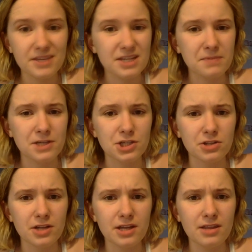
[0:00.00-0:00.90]

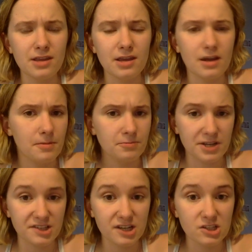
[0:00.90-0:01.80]
especially the um,
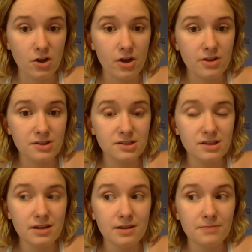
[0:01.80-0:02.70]
residence halls.